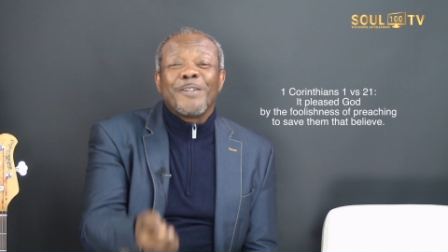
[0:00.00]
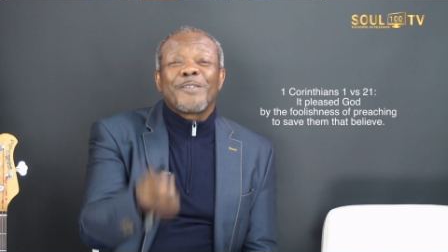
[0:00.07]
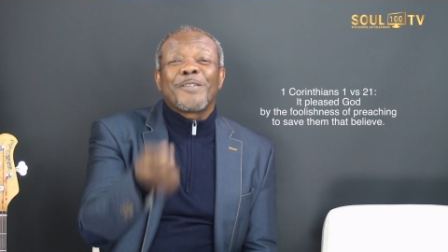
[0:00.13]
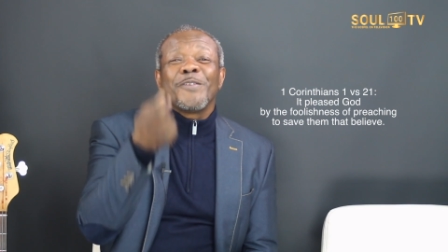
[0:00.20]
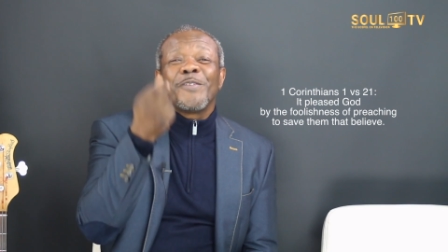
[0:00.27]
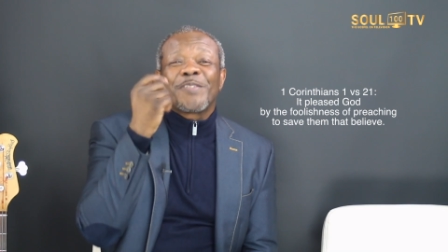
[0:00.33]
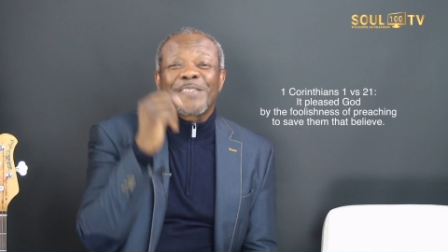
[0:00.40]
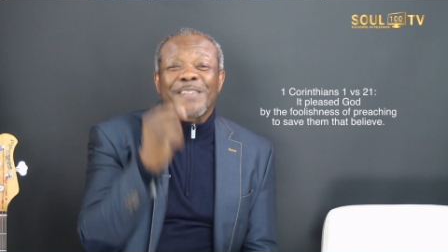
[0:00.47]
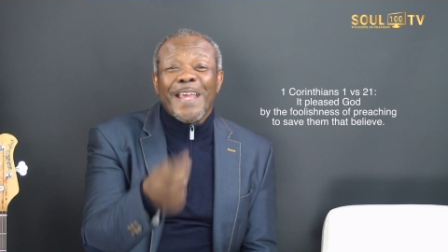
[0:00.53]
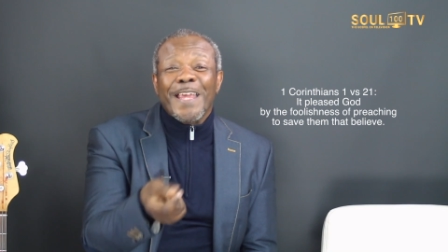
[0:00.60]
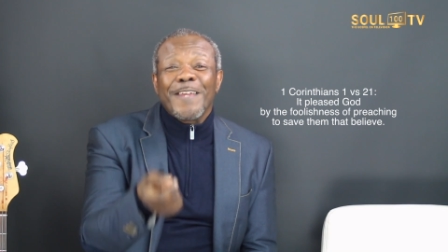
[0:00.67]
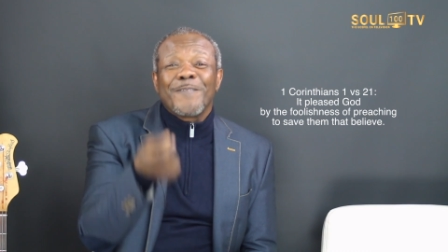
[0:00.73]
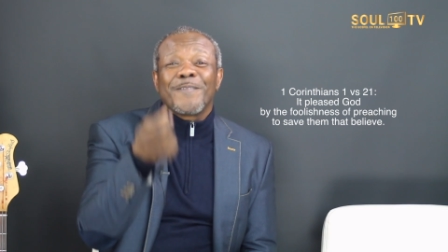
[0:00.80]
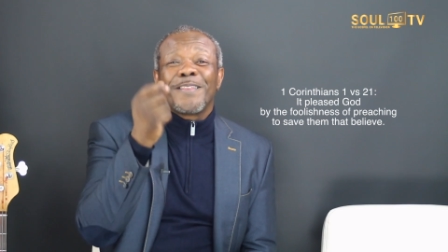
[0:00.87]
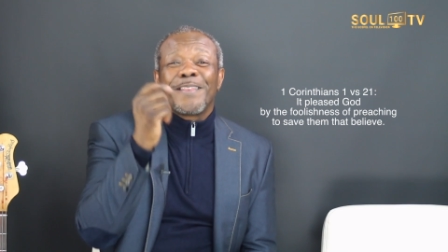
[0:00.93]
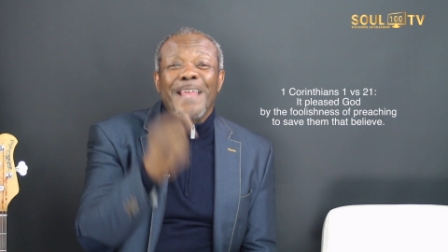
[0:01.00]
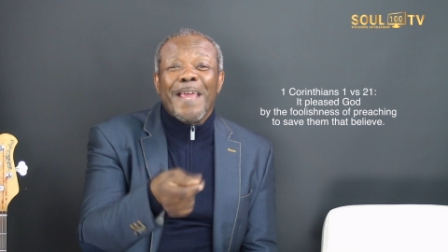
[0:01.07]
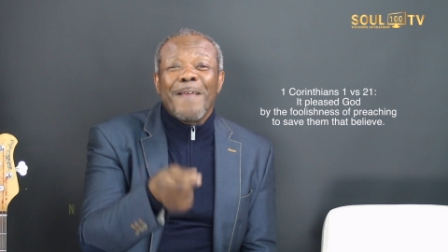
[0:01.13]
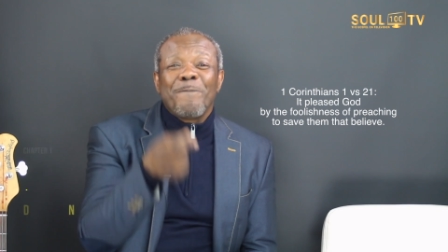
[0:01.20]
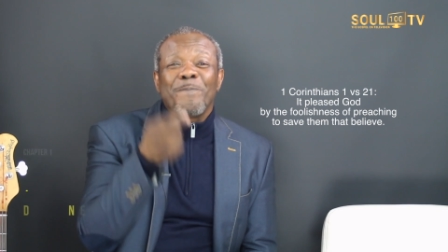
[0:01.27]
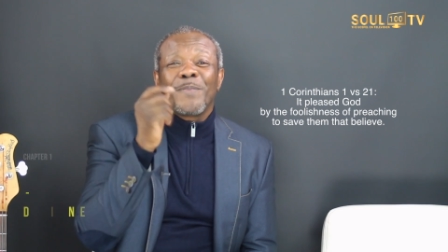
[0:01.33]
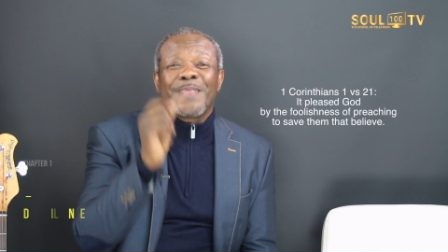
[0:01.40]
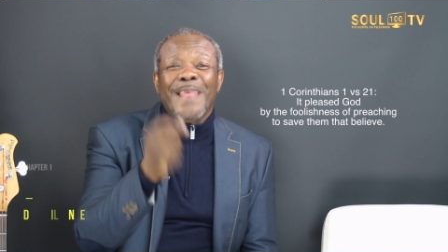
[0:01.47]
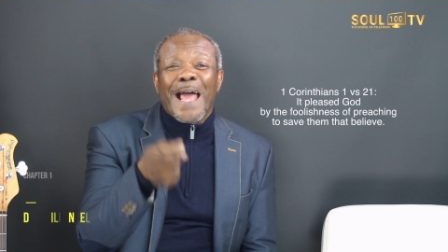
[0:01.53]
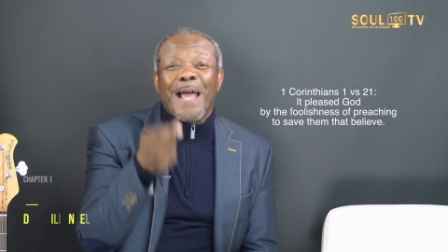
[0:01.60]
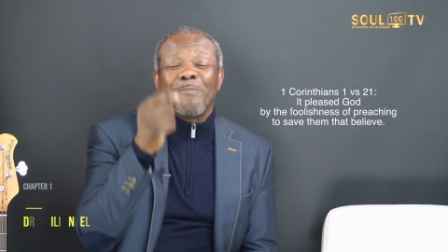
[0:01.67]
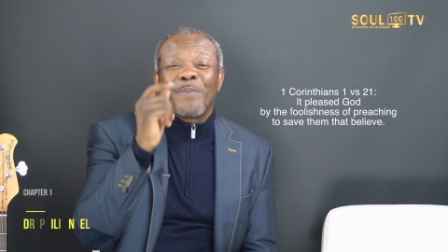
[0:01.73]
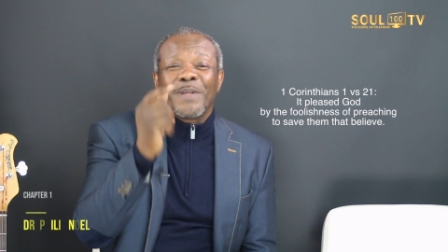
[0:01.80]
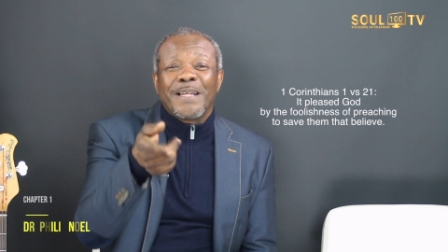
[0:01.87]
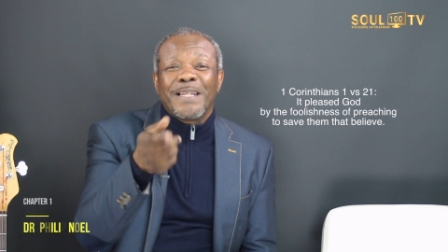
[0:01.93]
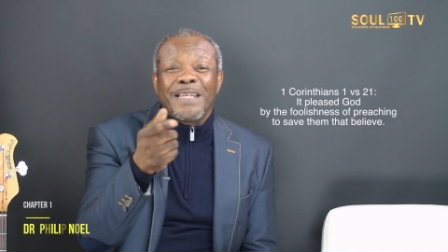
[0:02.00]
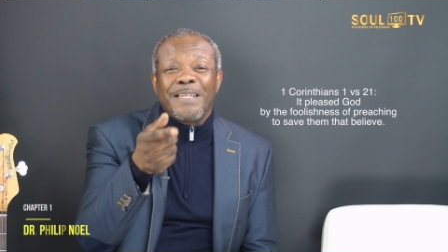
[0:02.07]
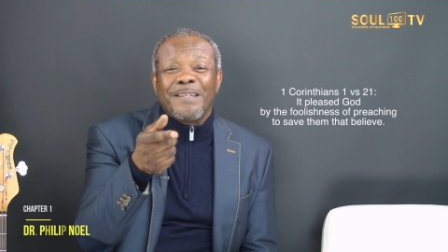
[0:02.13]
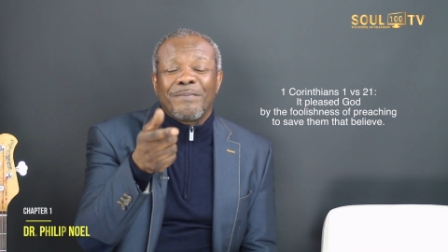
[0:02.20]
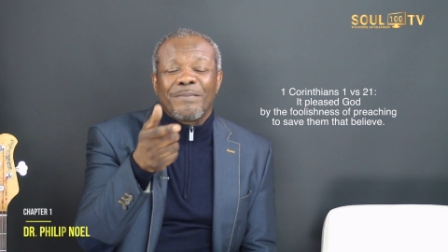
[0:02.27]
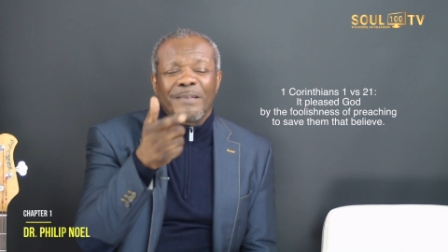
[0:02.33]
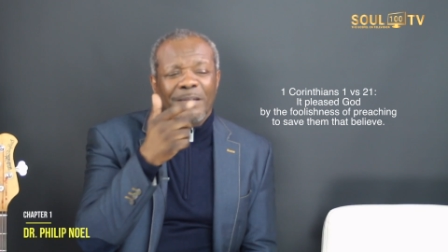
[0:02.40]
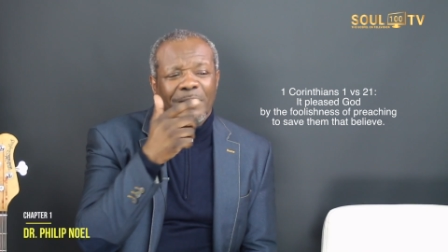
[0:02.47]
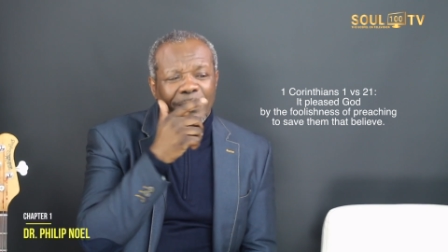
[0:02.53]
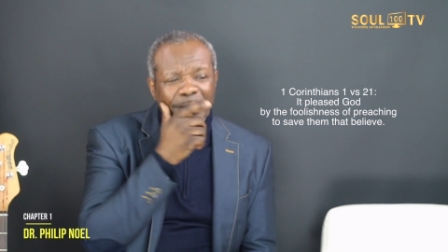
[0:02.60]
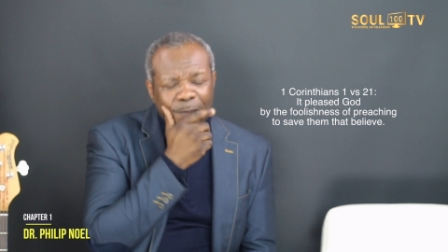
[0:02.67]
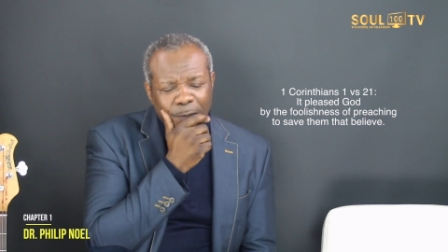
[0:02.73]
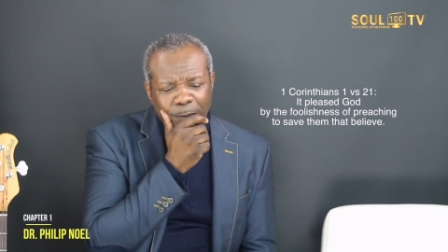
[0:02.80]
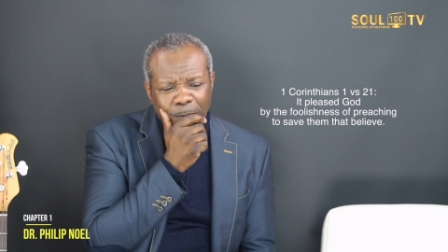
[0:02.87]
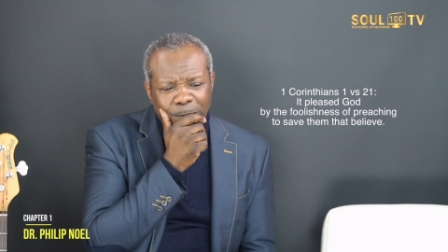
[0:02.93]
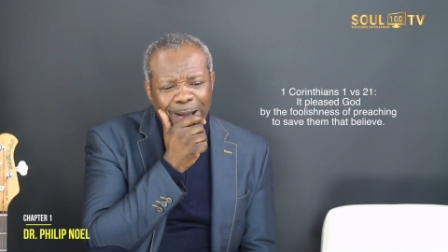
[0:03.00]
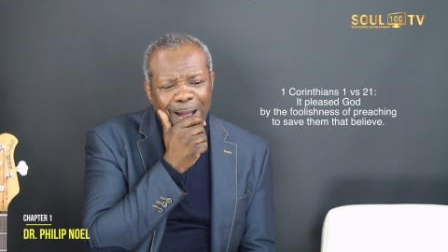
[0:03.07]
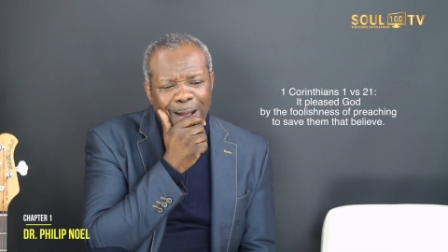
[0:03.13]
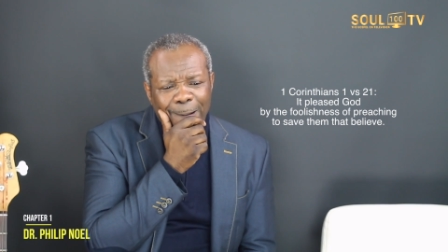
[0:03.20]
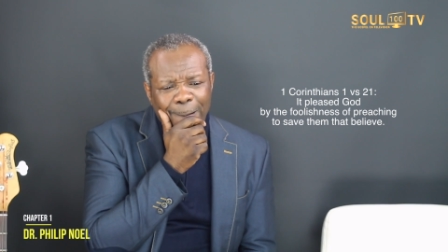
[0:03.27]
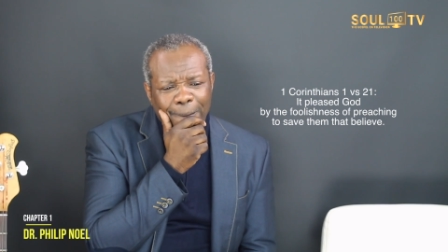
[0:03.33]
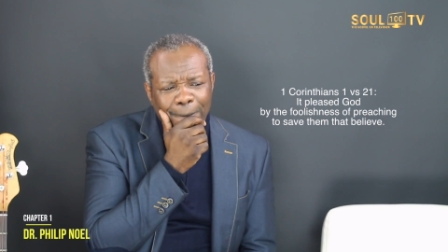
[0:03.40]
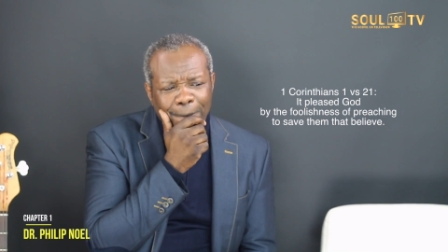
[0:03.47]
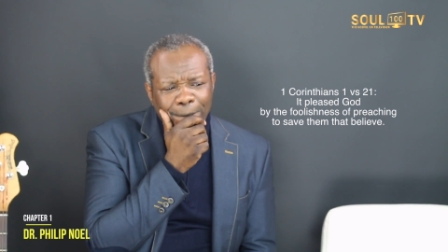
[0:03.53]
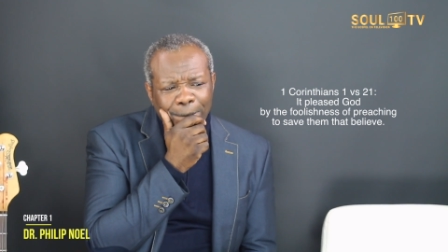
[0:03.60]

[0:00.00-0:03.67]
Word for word: to save them that believe. Wow.